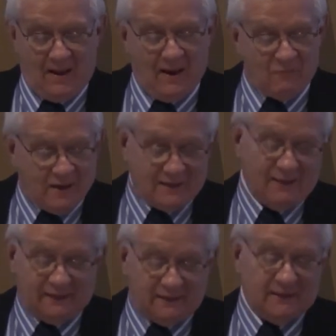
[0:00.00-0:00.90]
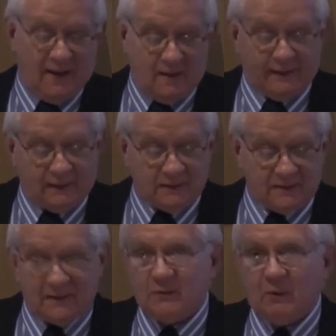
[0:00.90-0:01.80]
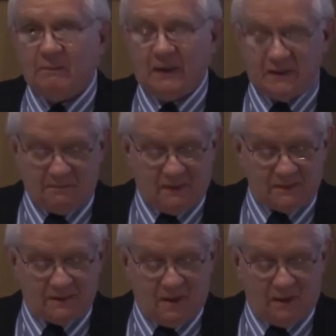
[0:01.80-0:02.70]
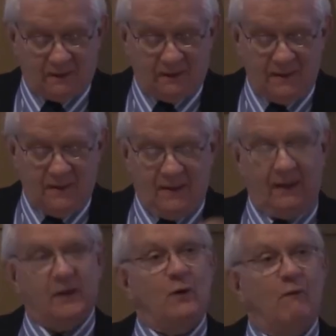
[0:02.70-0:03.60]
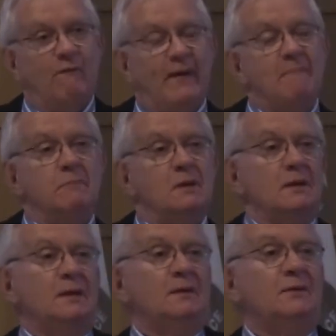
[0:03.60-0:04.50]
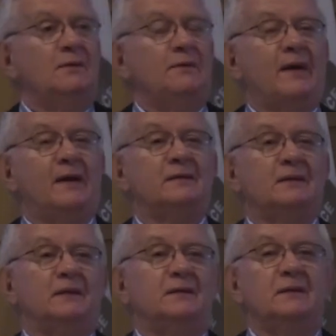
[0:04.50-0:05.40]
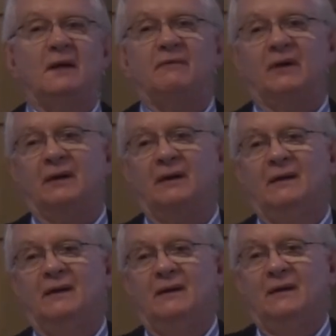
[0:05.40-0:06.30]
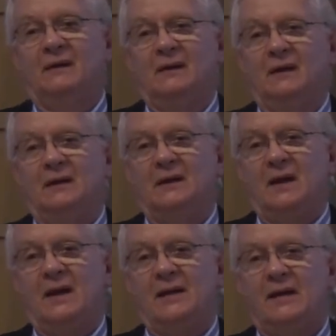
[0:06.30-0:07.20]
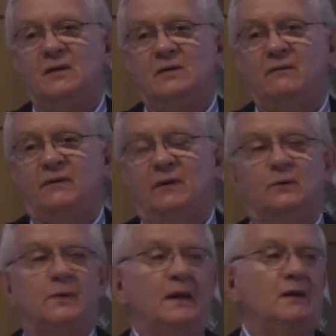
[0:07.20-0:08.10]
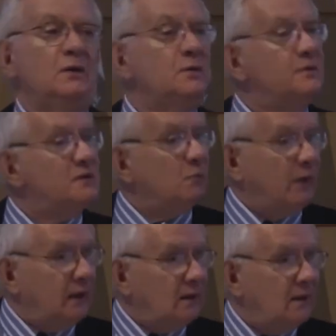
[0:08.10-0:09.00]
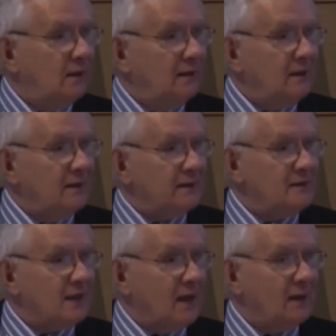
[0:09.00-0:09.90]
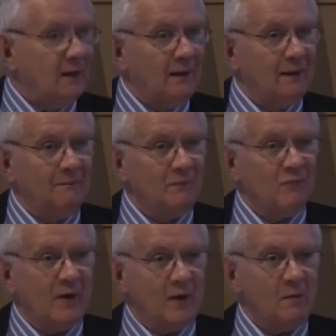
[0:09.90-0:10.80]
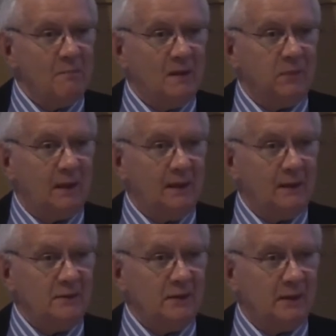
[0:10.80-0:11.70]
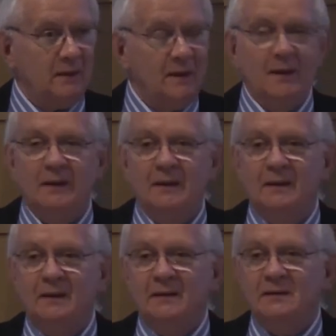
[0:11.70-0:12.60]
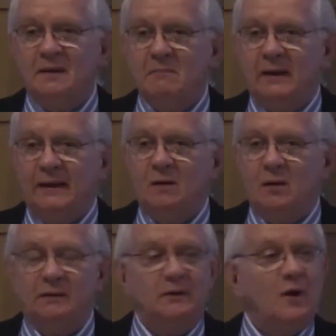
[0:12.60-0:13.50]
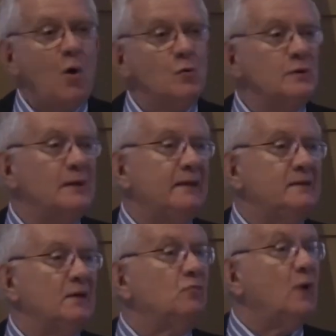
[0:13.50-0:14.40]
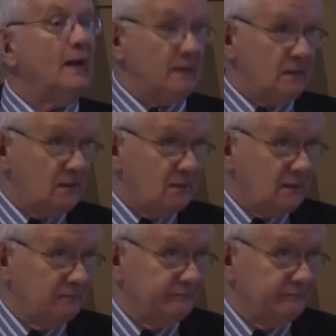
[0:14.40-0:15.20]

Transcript: I write things down. I guess that's what makes me a scholar. In November 2007, in an interview in Newsweek, not exactly a rare publication, somebody called Condoleezza Rice,